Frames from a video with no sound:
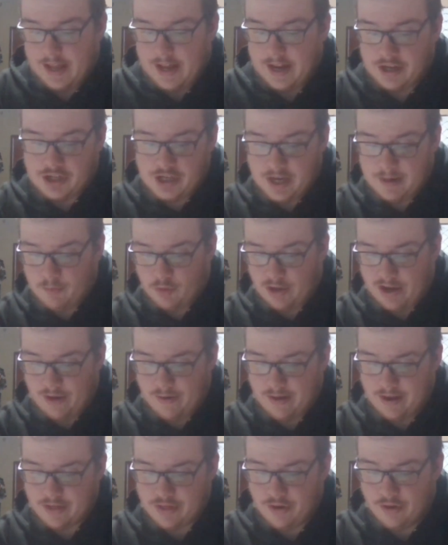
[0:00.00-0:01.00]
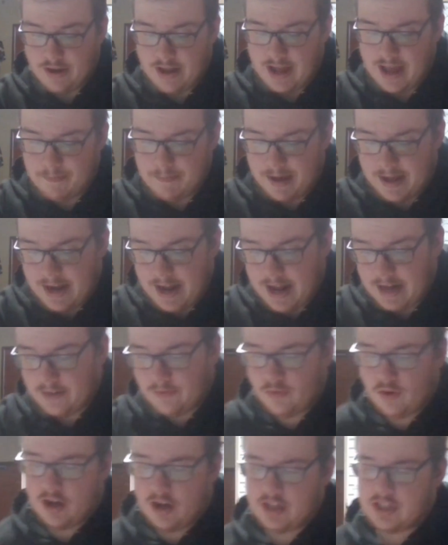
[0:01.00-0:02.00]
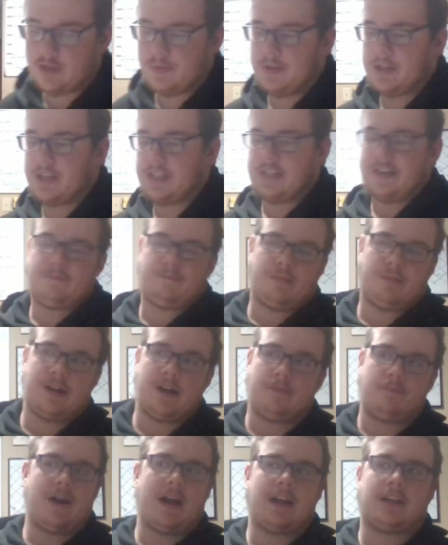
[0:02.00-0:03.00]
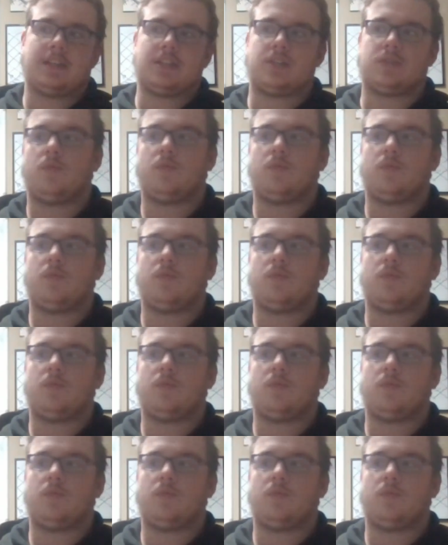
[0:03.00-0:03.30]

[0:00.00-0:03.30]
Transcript: Each team will carry a thirty-eight man active roster with a seven player practice